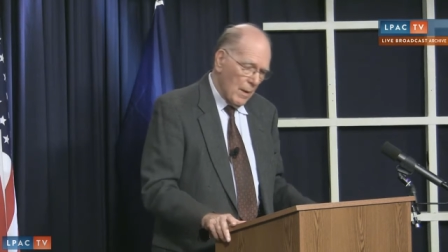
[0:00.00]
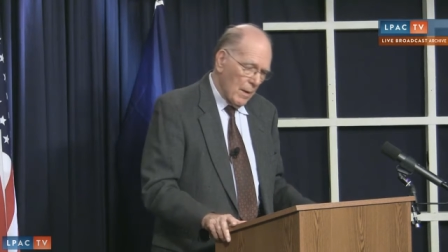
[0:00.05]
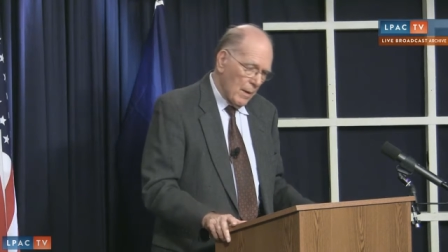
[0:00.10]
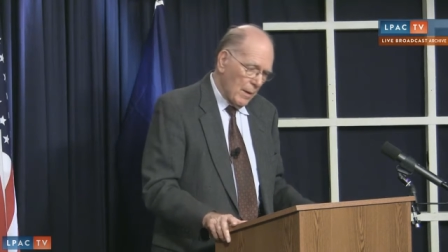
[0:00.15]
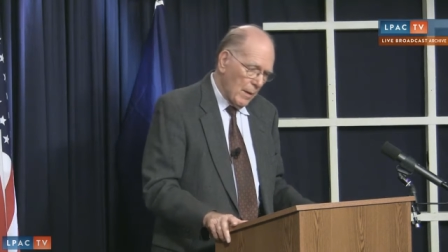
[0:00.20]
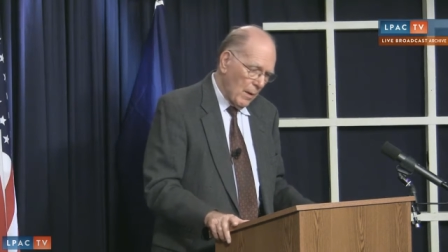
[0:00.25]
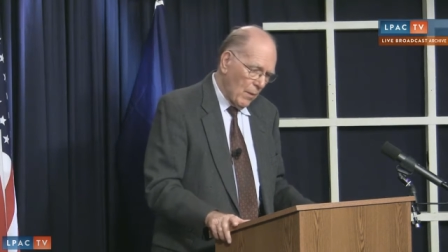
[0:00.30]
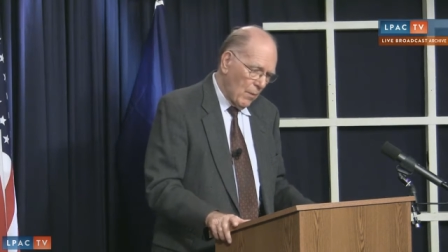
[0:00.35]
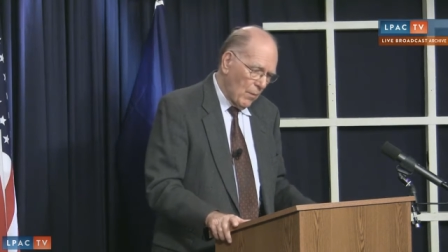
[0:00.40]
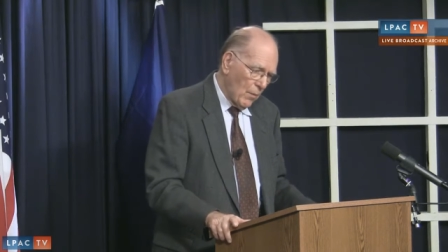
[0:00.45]

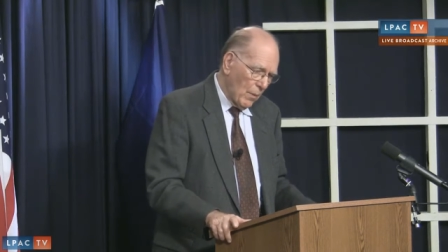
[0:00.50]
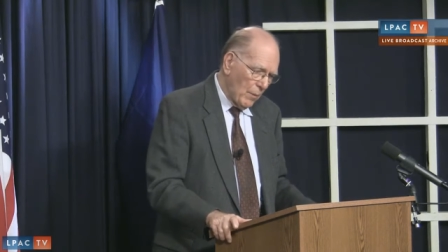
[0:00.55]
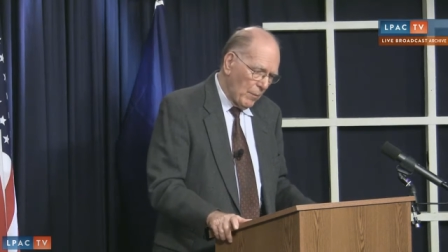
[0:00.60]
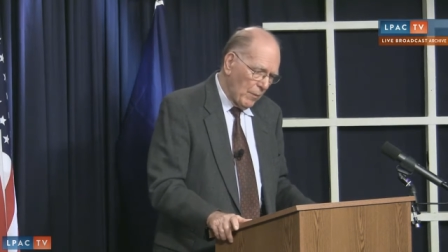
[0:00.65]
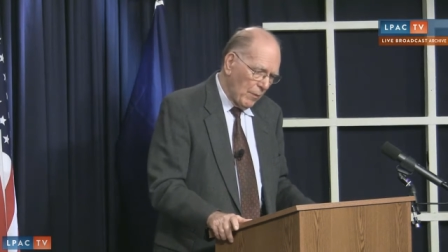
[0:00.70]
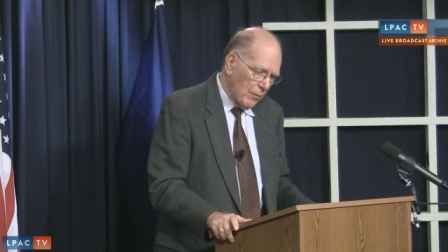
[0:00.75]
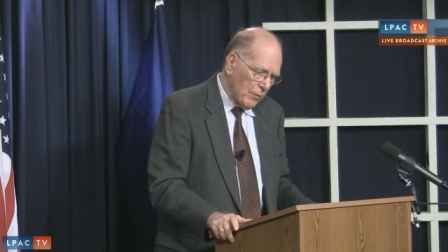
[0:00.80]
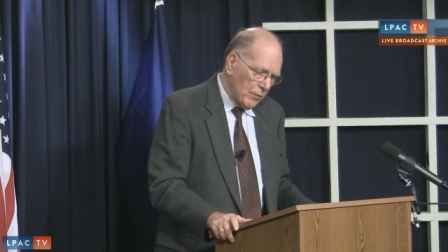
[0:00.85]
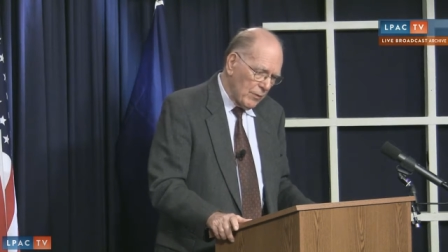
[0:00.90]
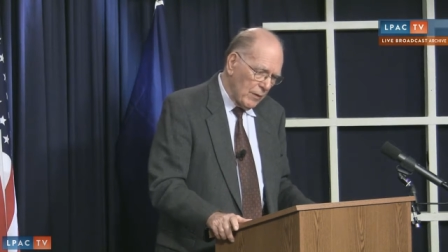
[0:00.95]
Now, what
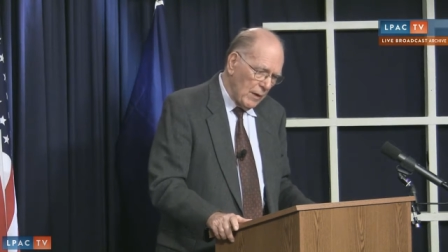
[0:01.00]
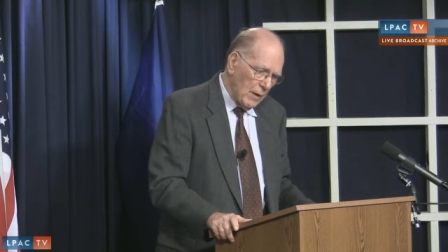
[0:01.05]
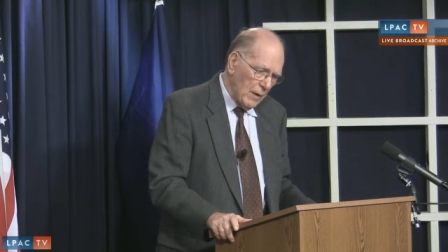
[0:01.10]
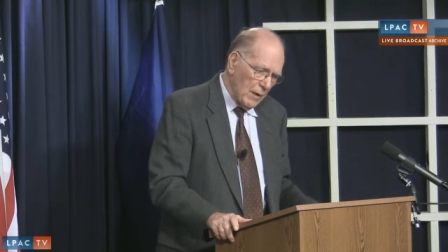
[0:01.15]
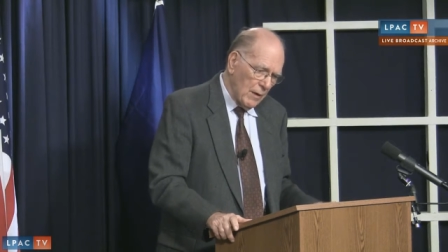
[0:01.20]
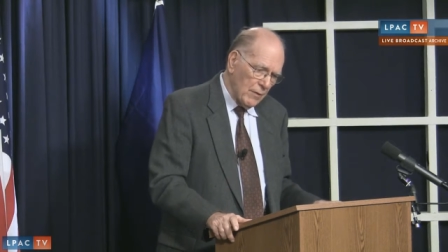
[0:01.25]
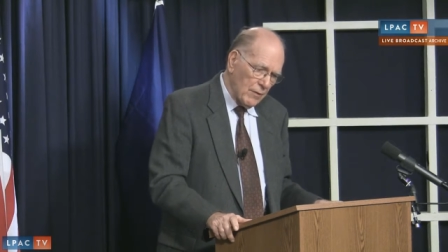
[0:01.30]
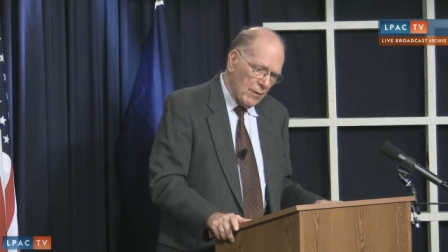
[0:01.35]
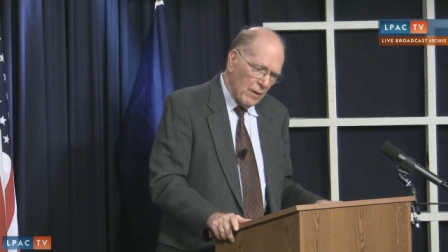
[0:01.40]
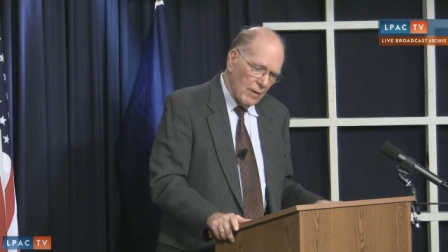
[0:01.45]
we've seen
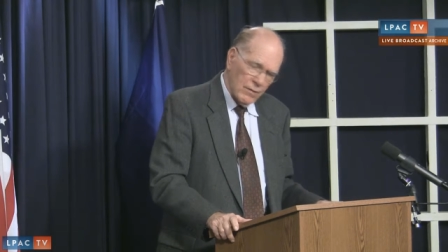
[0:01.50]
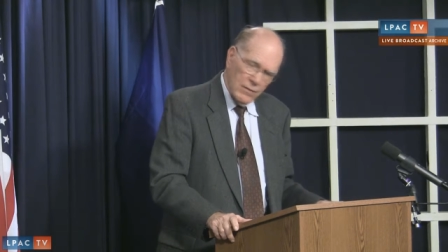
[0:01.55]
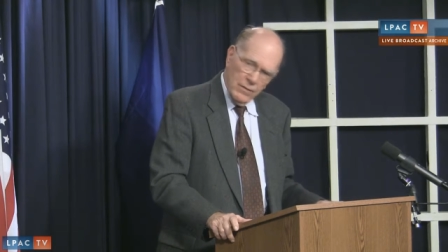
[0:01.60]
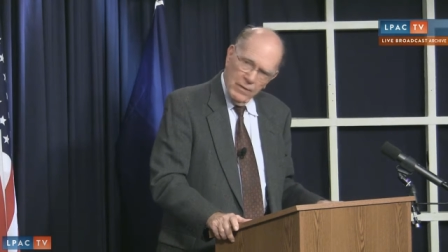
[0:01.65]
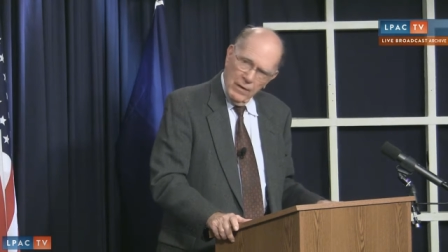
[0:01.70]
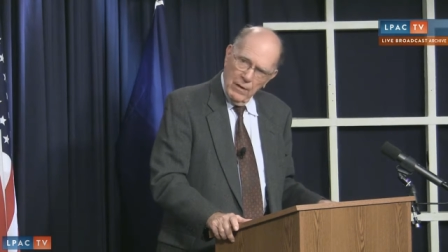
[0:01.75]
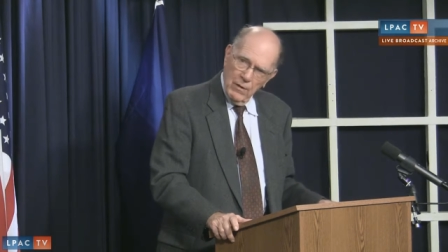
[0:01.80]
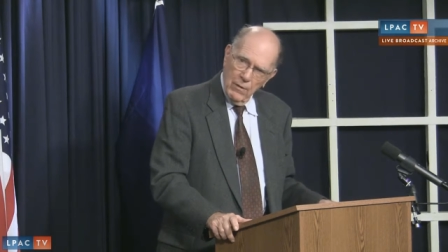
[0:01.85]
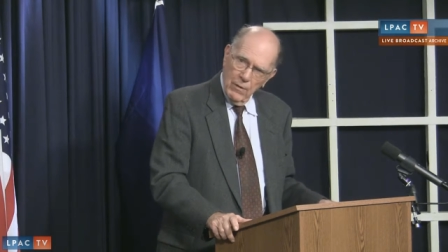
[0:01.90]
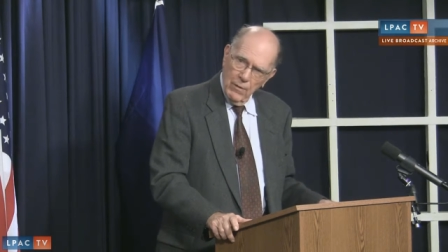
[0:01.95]
is the
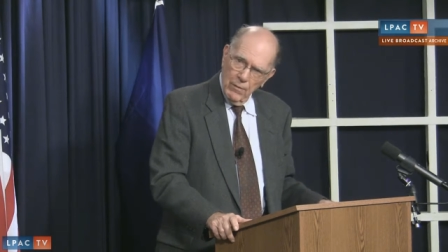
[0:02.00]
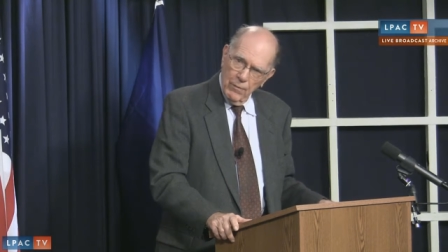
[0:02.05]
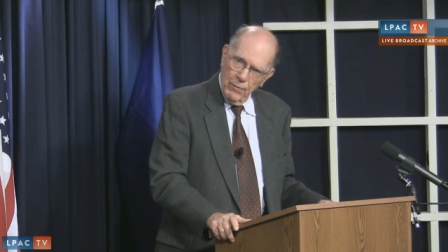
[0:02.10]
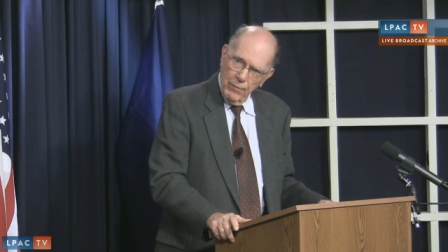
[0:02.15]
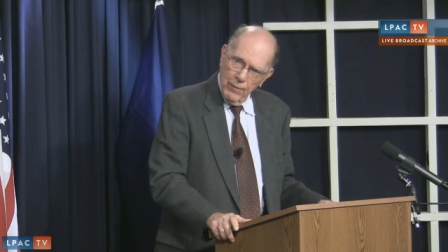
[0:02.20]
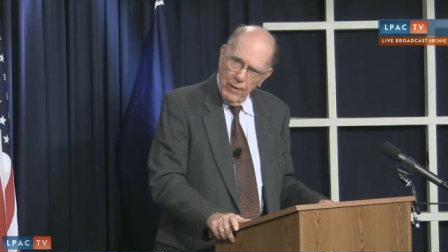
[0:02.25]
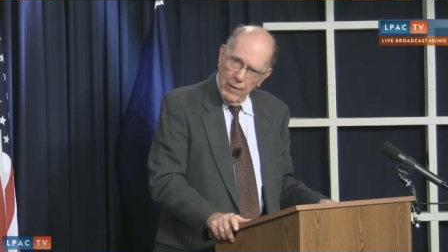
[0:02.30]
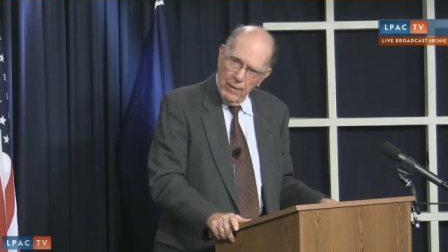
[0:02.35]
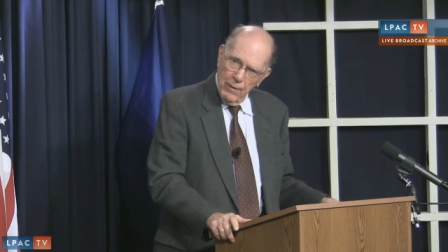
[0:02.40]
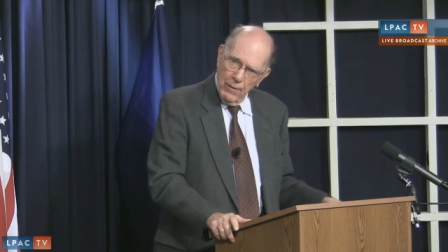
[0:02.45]
senior
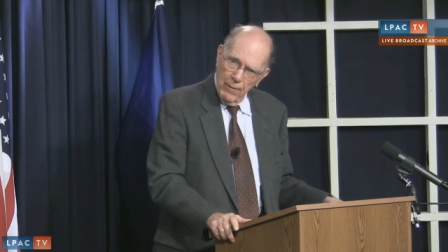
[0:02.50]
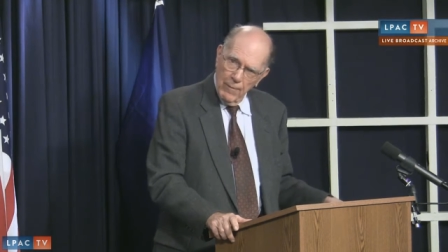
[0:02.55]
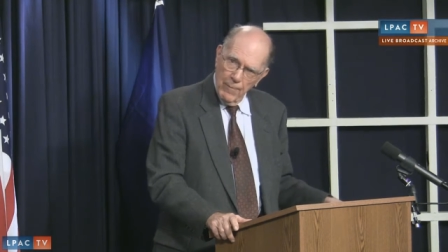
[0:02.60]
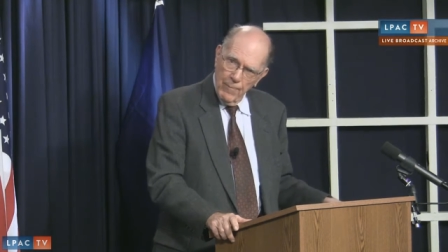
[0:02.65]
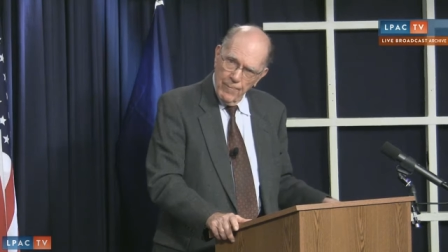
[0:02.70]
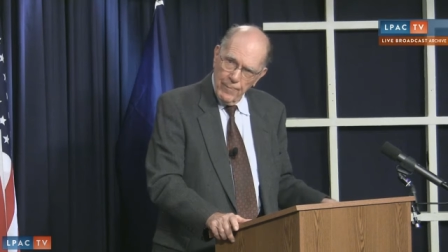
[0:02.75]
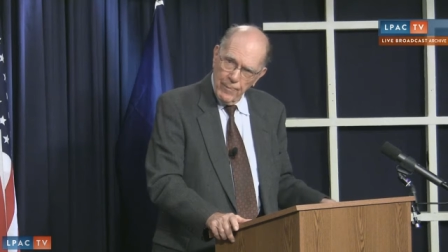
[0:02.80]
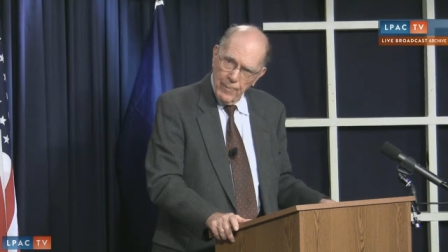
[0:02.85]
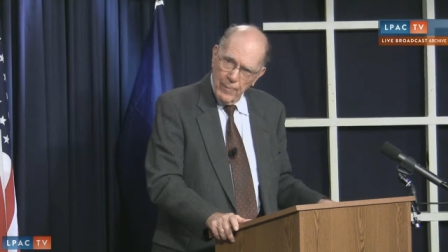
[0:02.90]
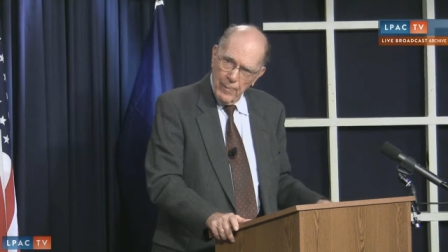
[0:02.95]
figure
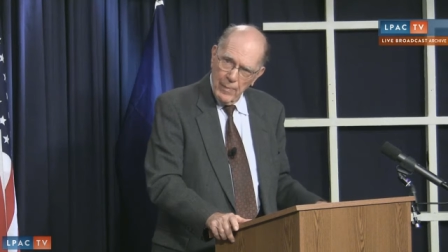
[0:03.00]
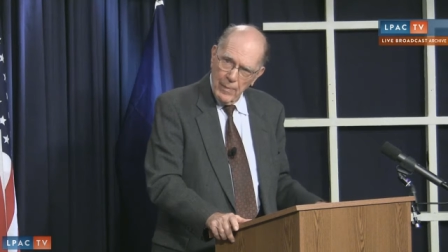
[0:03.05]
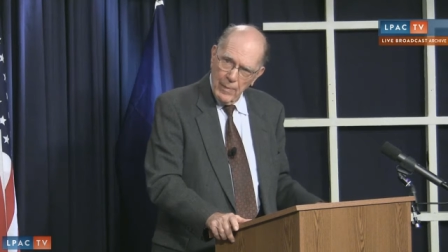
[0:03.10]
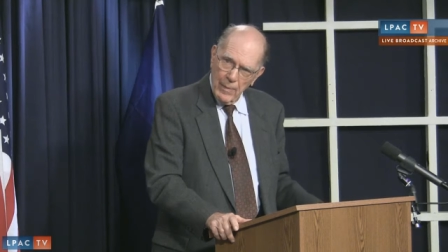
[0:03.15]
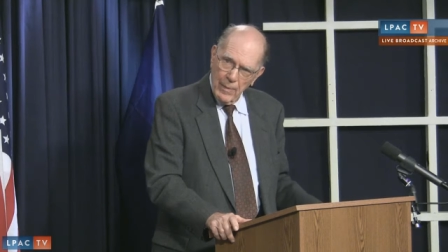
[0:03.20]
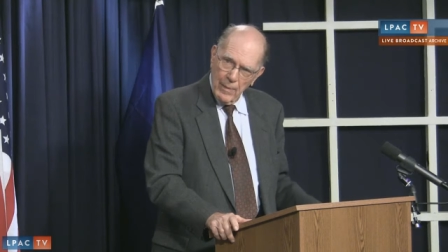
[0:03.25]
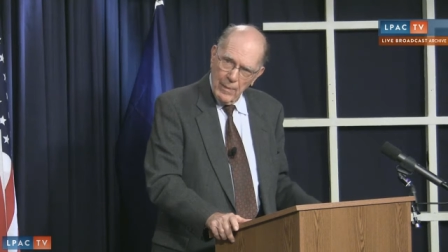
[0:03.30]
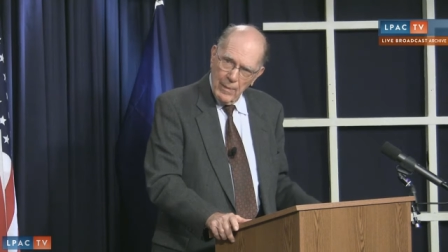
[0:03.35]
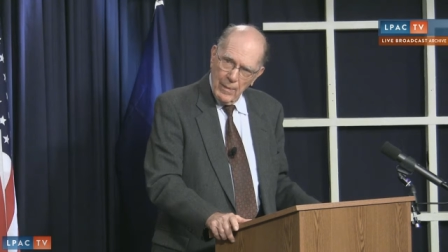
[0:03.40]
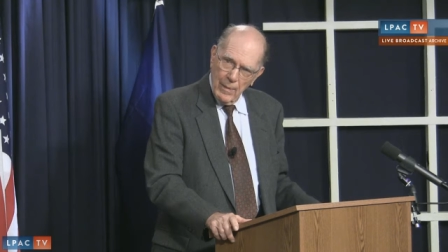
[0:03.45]

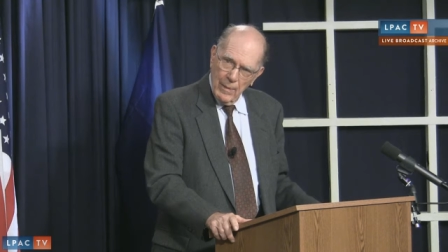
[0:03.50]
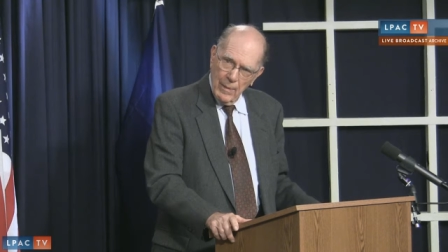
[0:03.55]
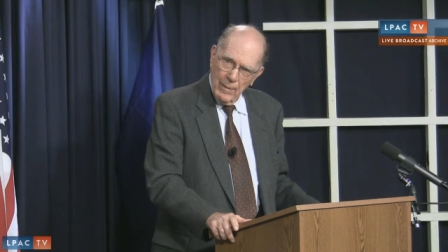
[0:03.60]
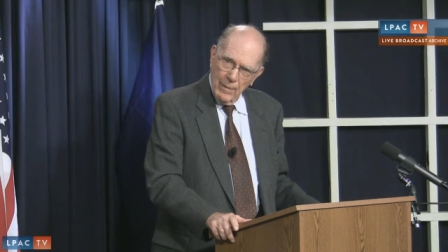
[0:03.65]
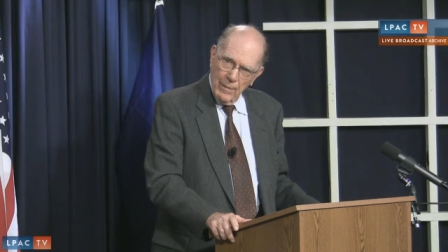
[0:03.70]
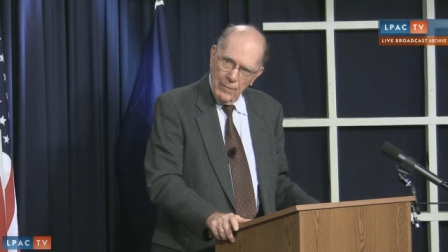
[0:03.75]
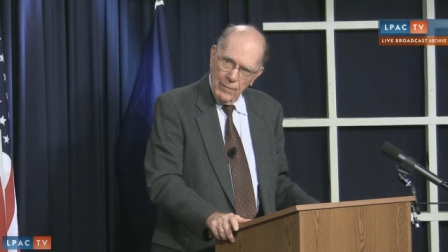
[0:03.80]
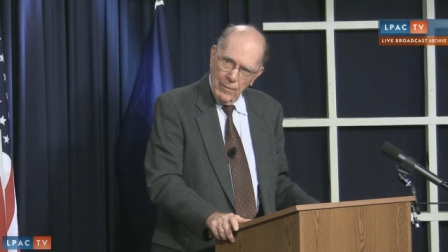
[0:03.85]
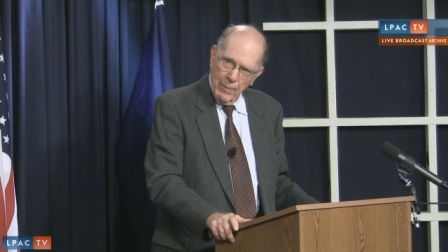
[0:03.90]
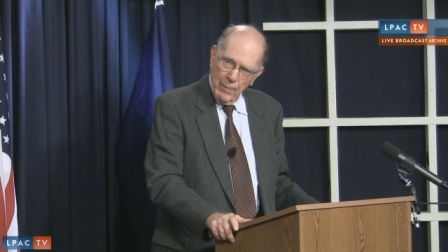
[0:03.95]

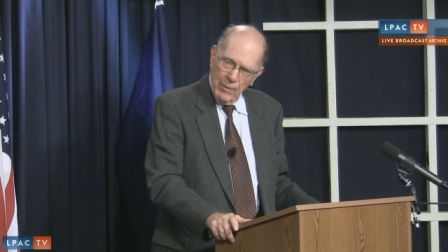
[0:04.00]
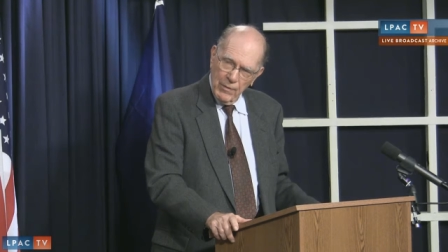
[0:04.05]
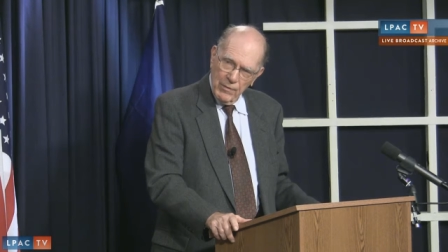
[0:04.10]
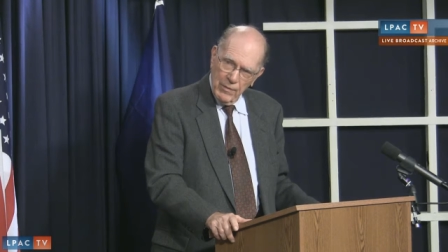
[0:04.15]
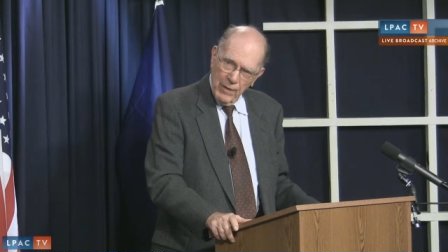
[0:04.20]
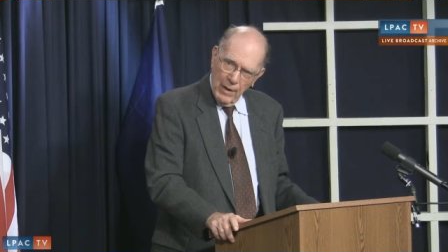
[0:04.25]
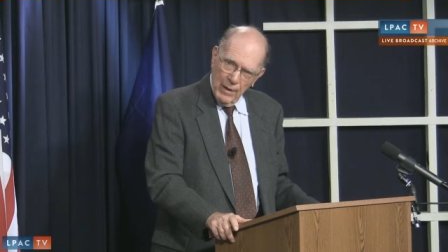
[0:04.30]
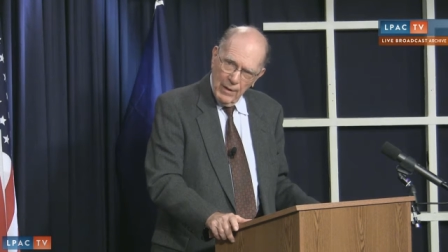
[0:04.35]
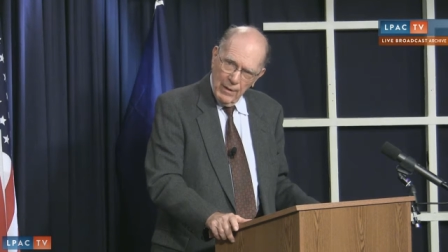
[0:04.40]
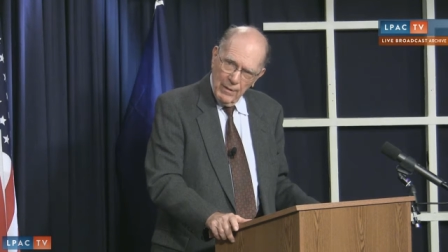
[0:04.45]
from the
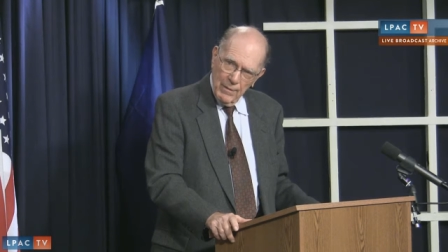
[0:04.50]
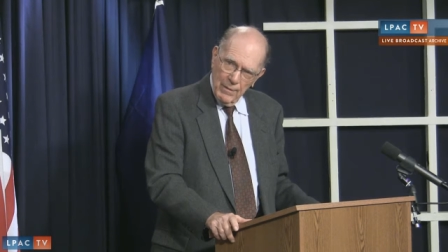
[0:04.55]
Senate